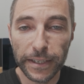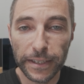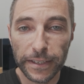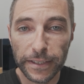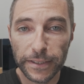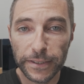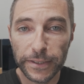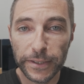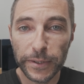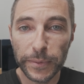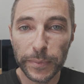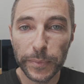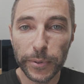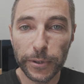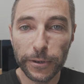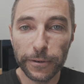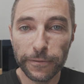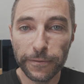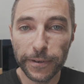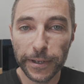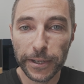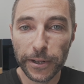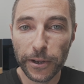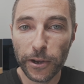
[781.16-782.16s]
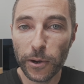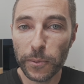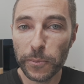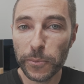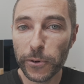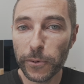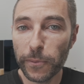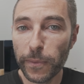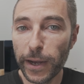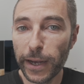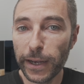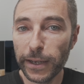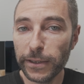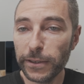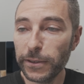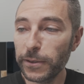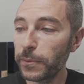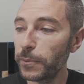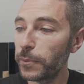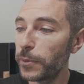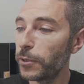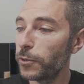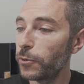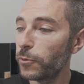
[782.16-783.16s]
is the perfect compromise
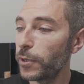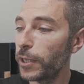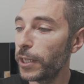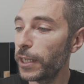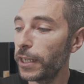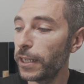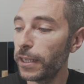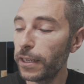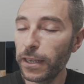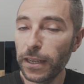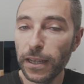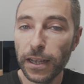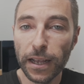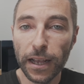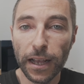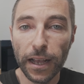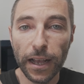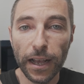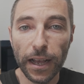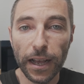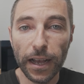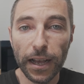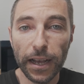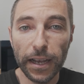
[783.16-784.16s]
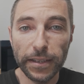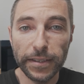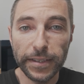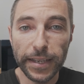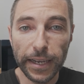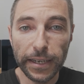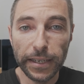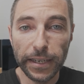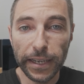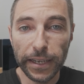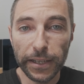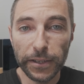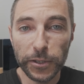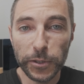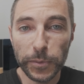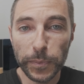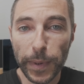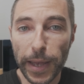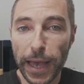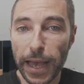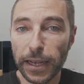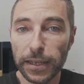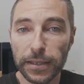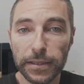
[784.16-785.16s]
between technical
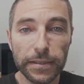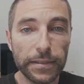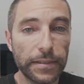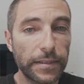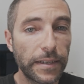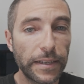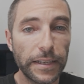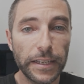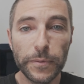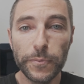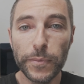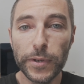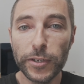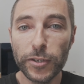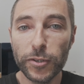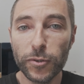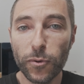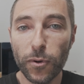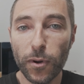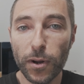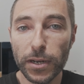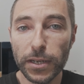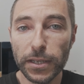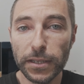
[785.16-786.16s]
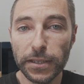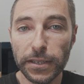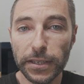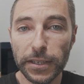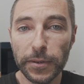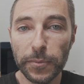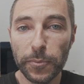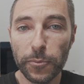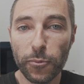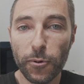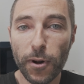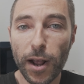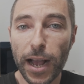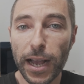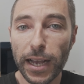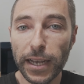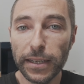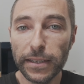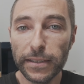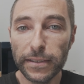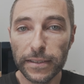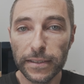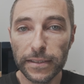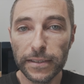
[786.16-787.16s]
specs, image quality,
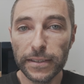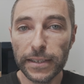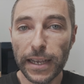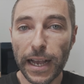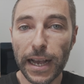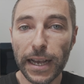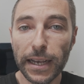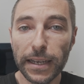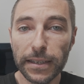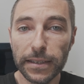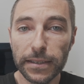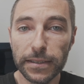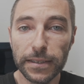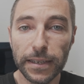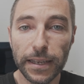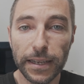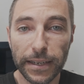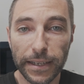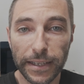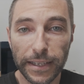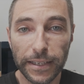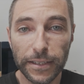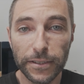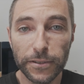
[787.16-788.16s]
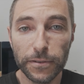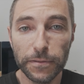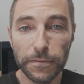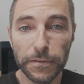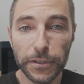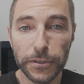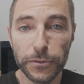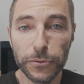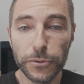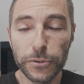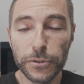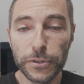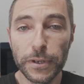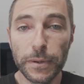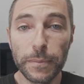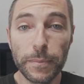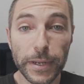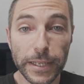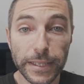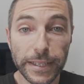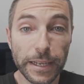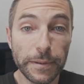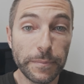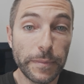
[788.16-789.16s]
price, size, and ease of use,
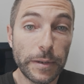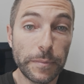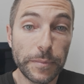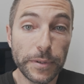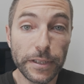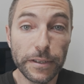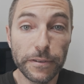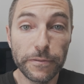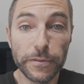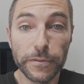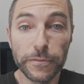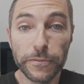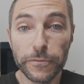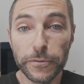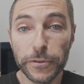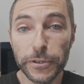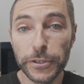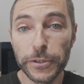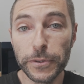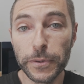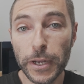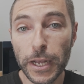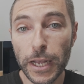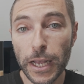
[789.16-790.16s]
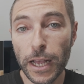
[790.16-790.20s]
but that might be different for you.